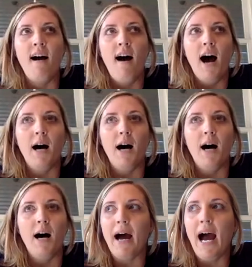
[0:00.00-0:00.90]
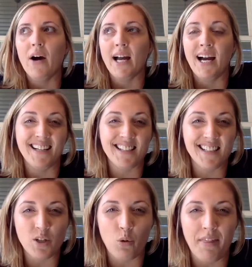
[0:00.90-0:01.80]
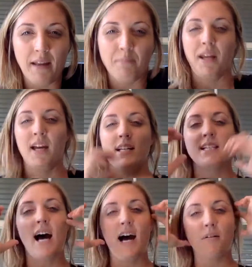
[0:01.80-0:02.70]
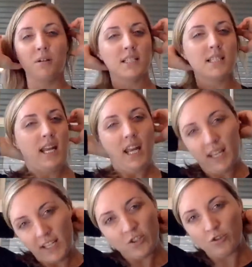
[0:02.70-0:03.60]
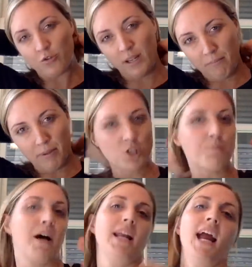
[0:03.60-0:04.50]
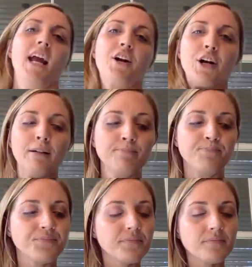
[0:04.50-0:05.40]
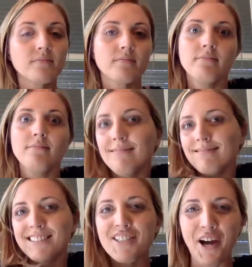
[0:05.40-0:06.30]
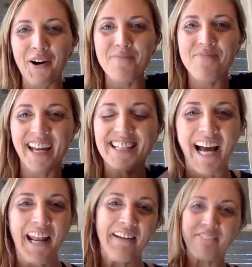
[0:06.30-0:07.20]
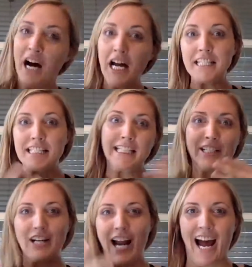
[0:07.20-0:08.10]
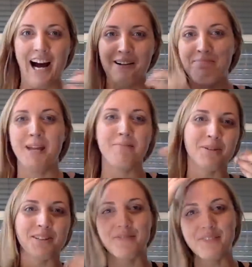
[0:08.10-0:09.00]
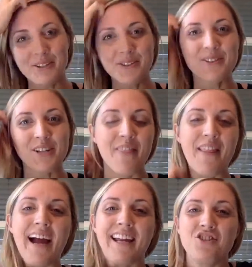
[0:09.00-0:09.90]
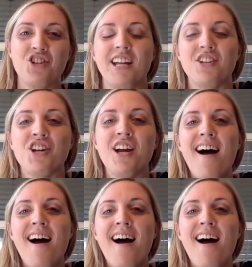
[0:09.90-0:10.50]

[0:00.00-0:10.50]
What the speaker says: about how I got into this whole thing, because I was like an extreme Beachbody hater. So it's kind of fun to hear how people's views on that can change.